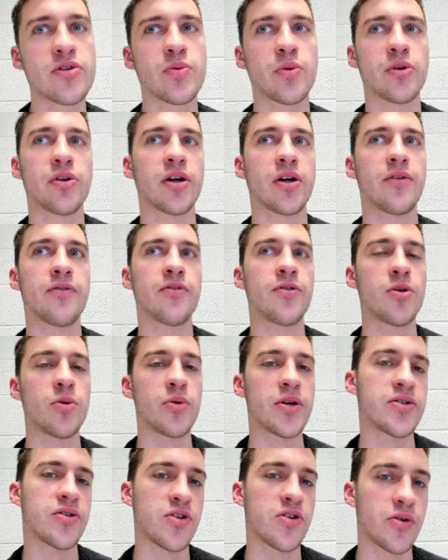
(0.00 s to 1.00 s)
We're looking for new
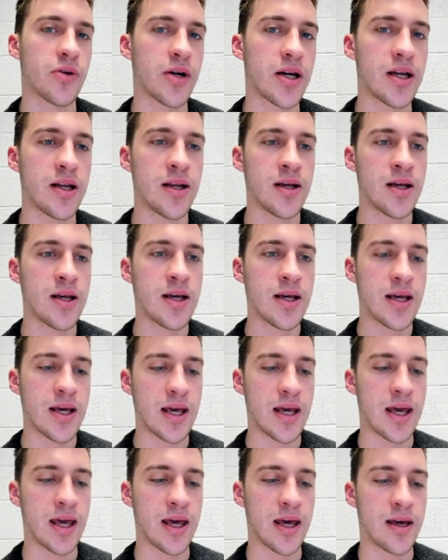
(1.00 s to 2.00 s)
ways to trade
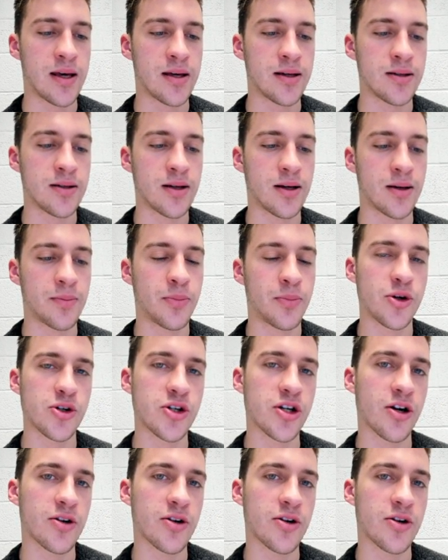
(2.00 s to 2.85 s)
and pushing